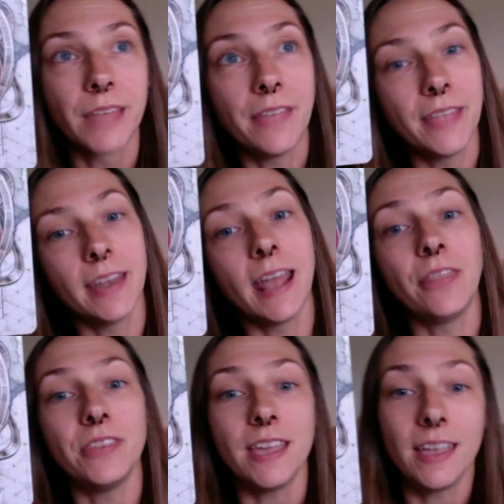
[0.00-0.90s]
And then
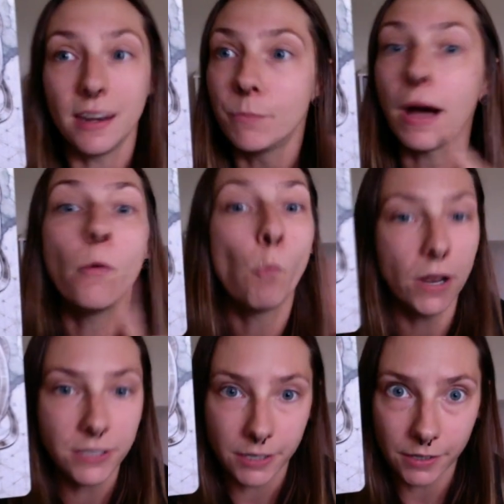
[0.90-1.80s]
at the in about
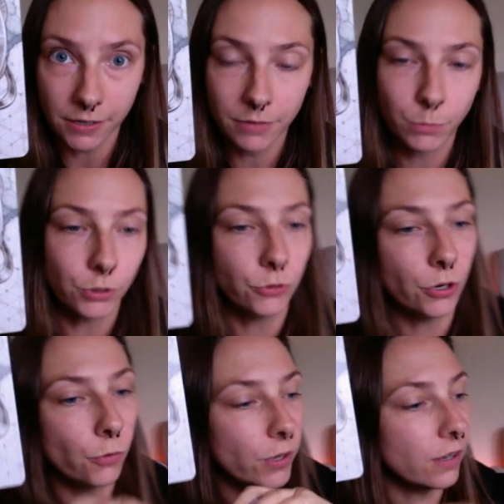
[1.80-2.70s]
one year,
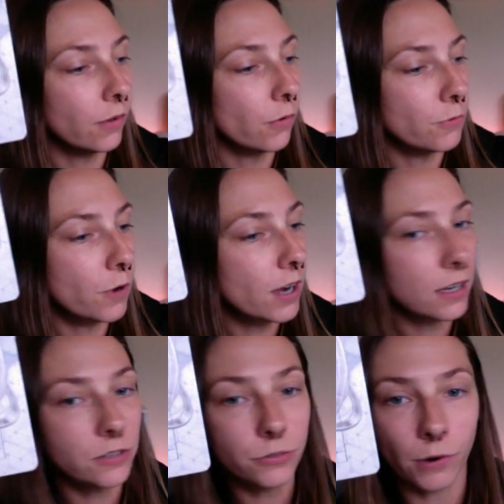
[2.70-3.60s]
Pluto will walk
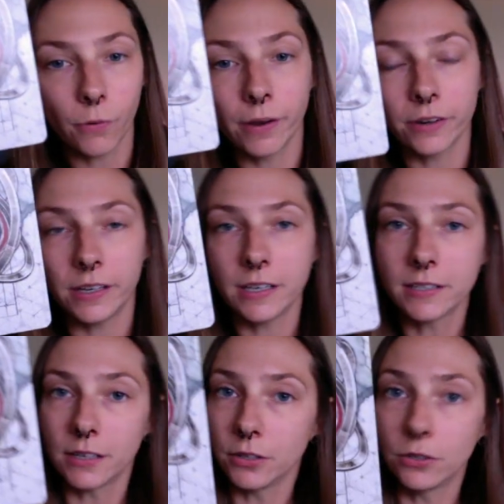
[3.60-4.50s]
into
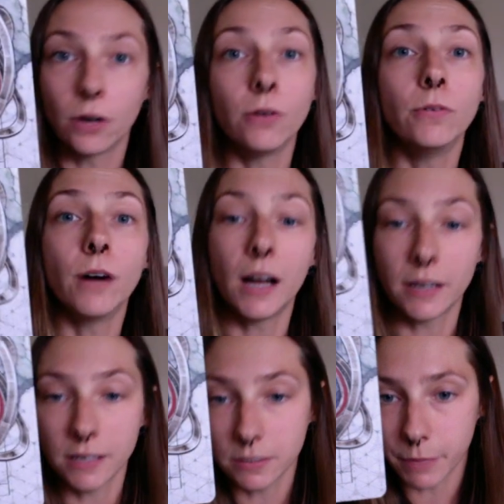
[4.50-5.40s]
Aquarius and go
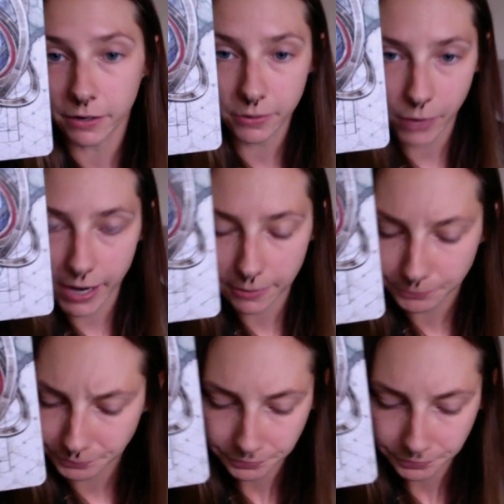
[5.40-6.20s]
on his merry way.